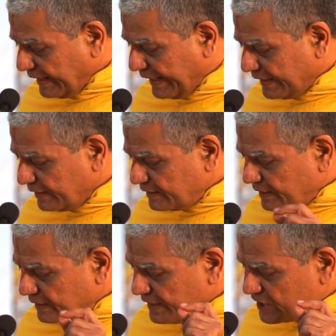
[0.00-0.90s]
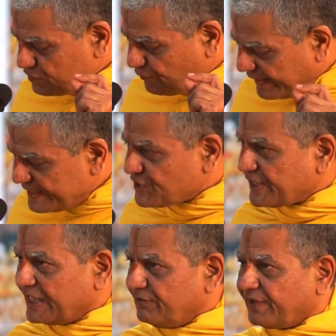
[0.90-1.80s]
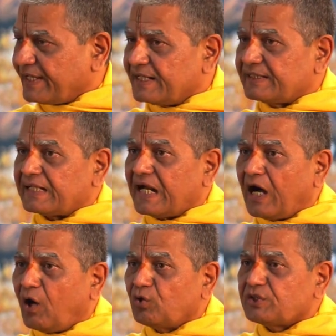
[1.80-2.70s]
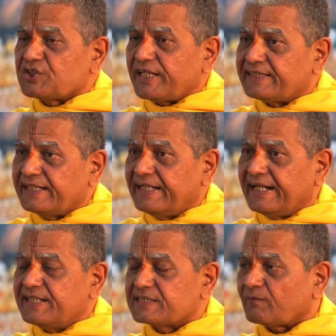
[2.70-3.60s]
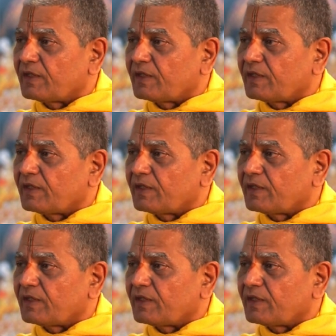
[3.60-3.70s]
And it is very significant that how the Chaitanyaites